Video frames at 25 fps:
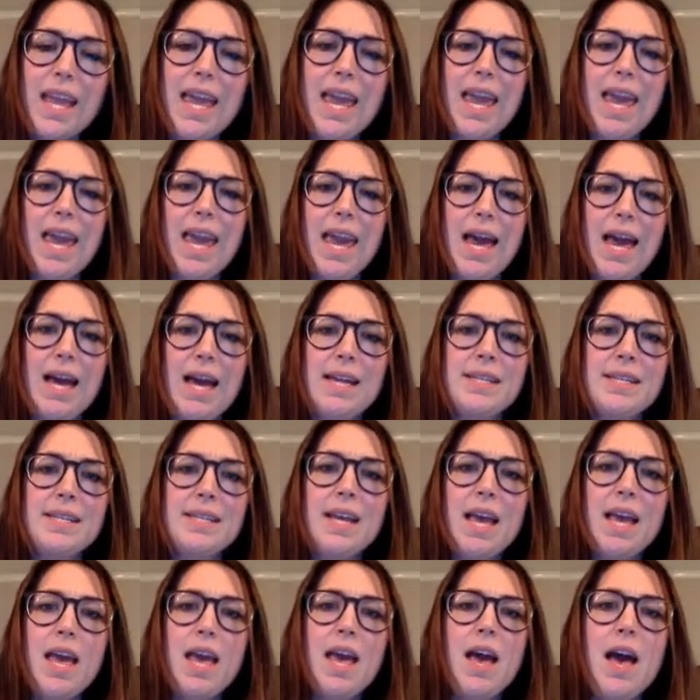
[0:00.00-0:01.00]
And
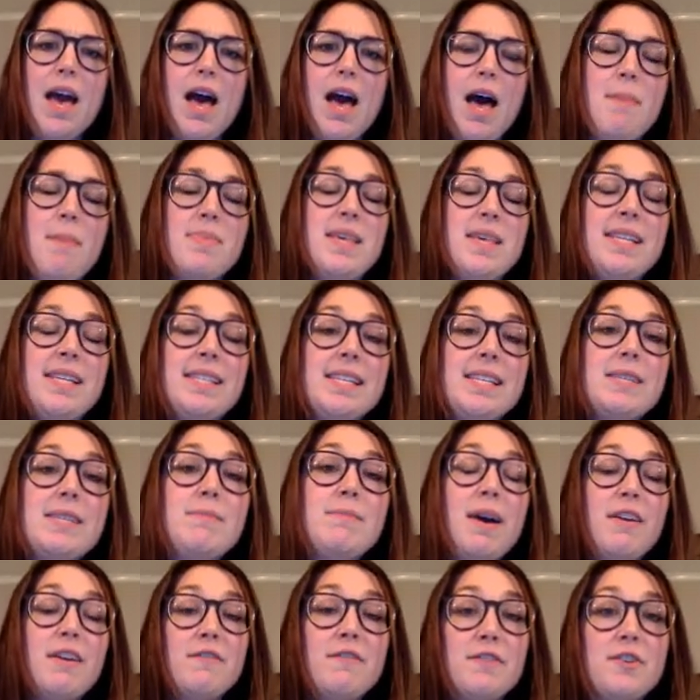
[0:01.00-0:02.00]
this is
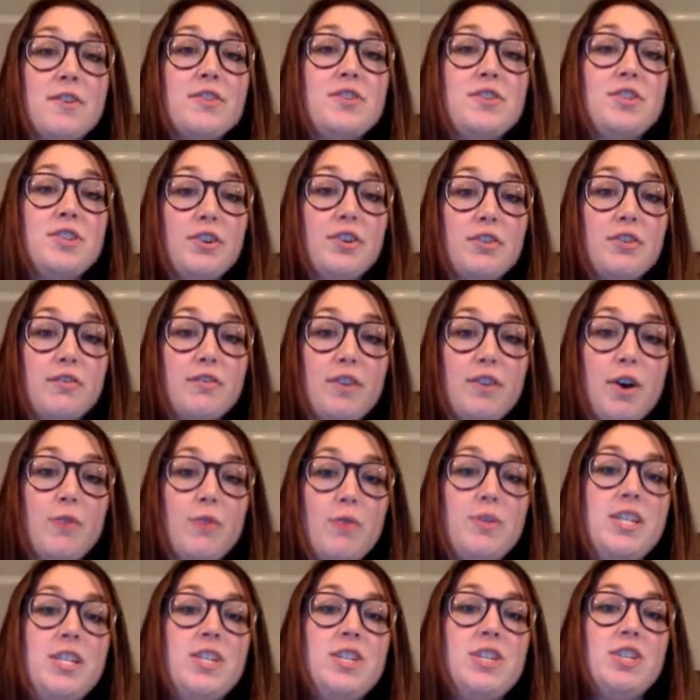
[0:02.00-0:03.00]
my first year of
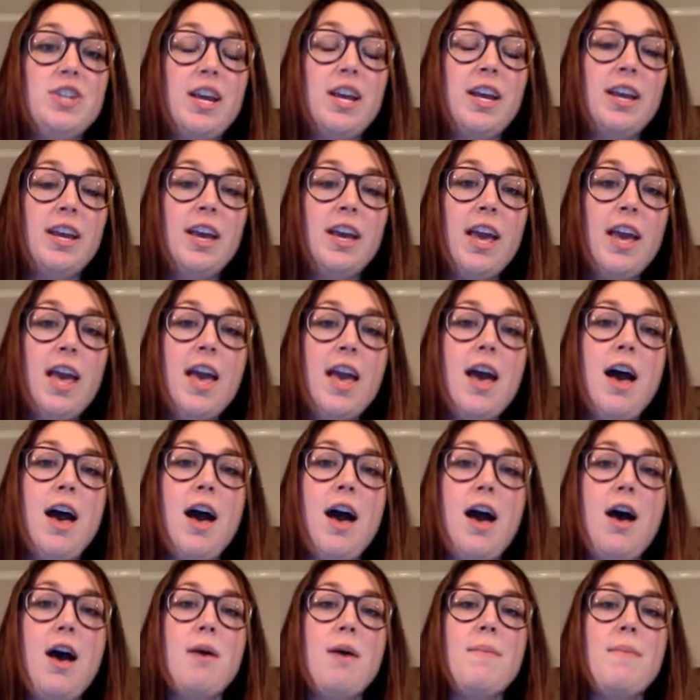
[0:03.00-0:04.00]
co-teaching.
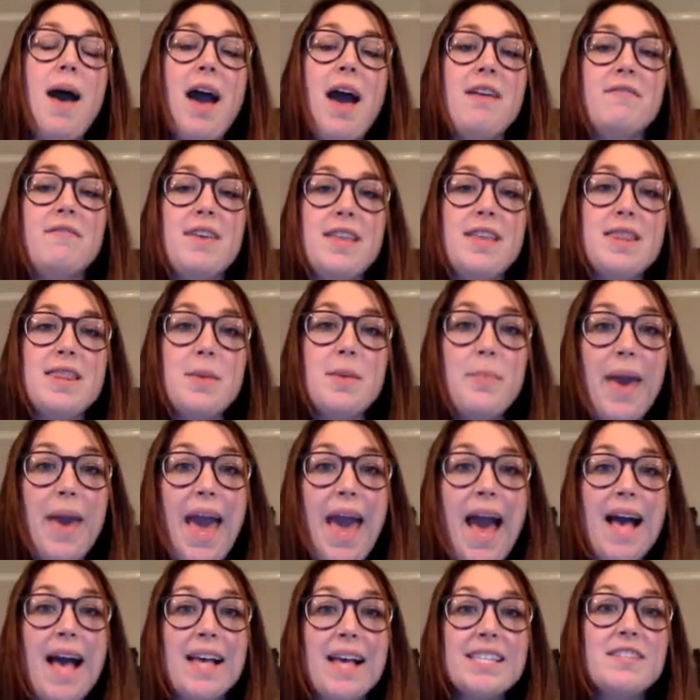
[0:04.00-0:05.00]
In the
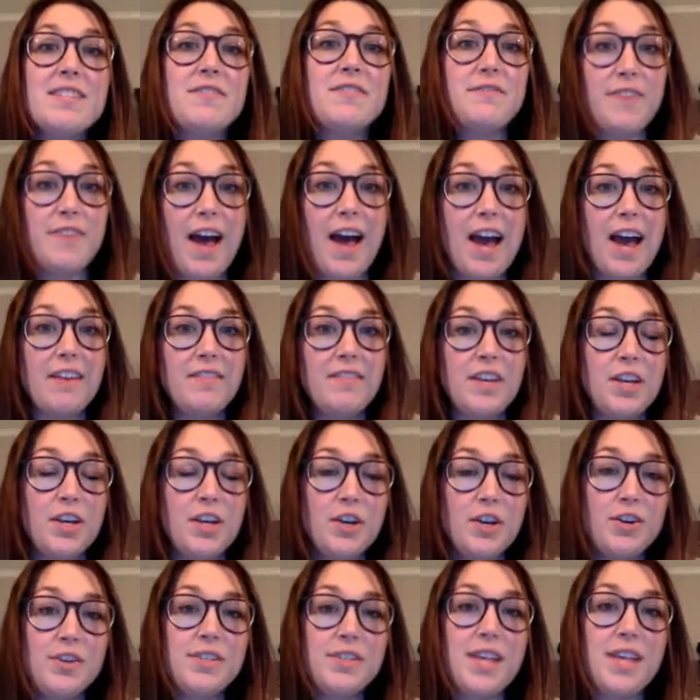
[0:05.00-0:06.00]
past 5
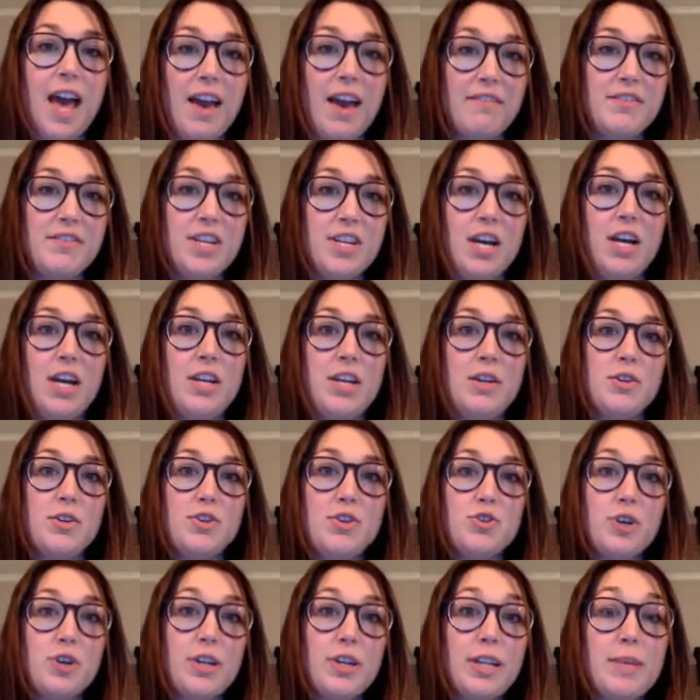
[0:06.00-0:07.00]
years, I've done
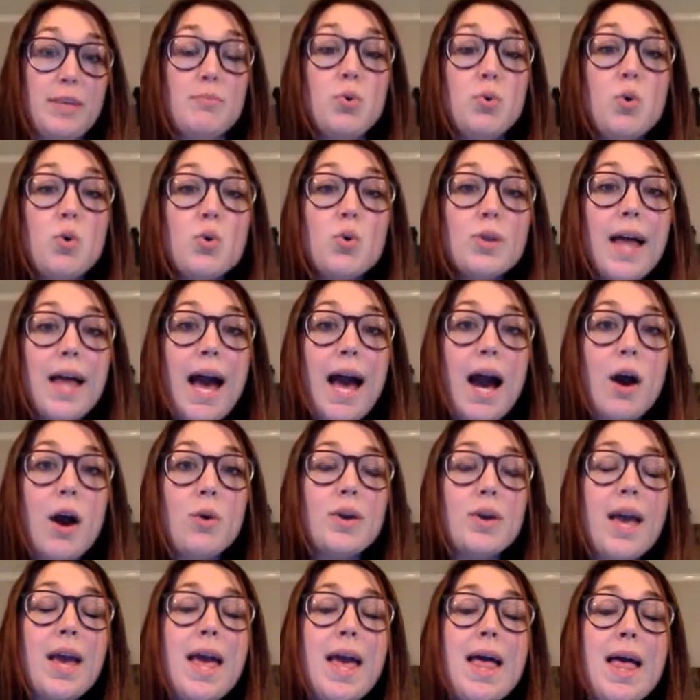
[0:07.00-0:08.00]
strictly pull
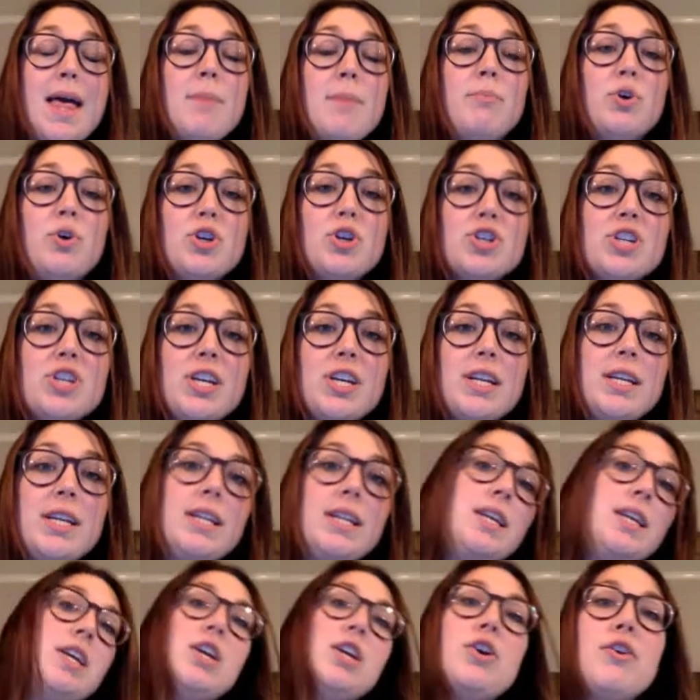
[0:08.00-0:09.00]
out, push in
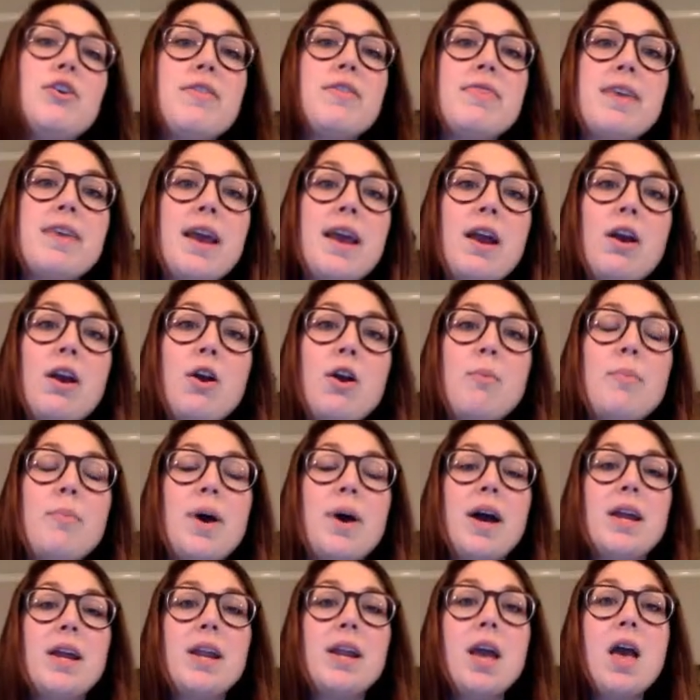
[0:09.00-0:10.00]
here and there,
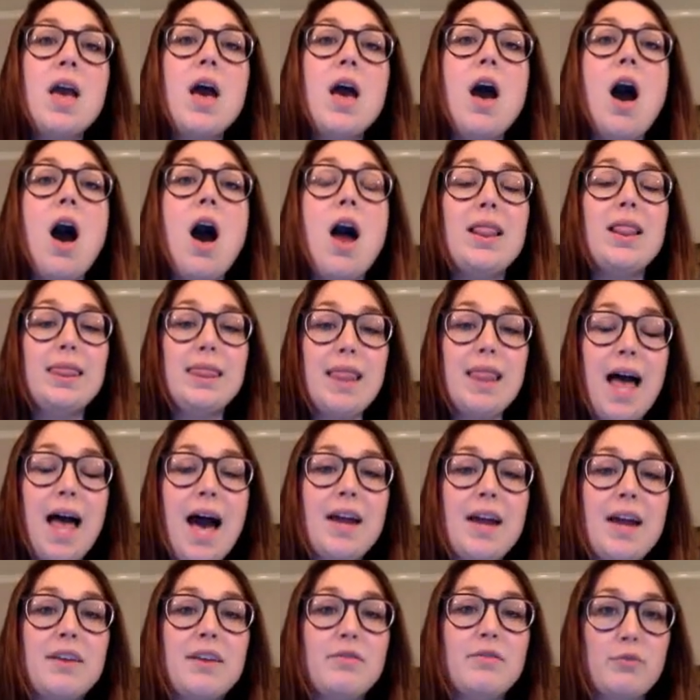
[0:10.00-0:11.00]
but a
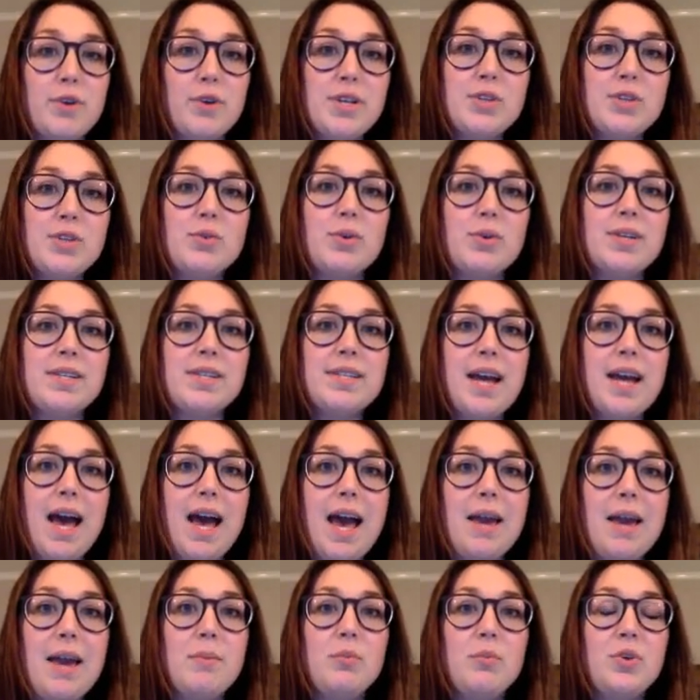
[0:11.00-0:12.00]
lot of resource
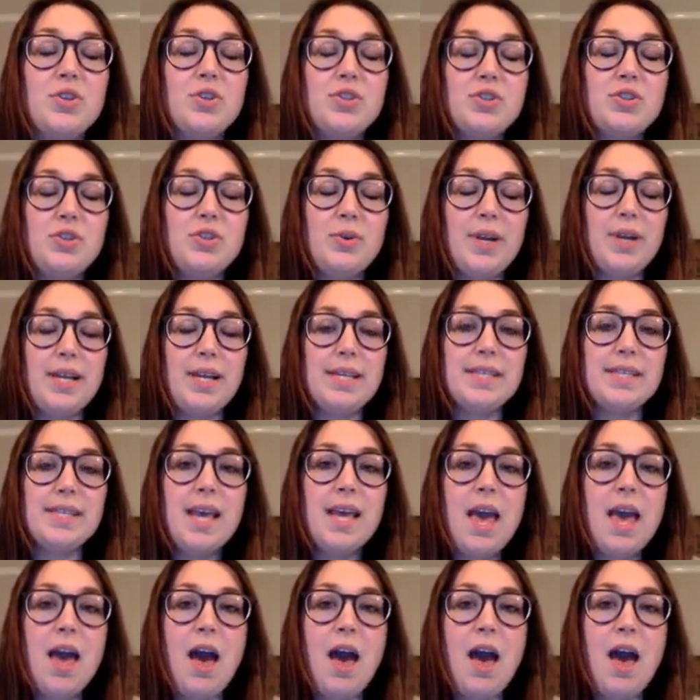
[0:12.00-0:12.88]
time with students.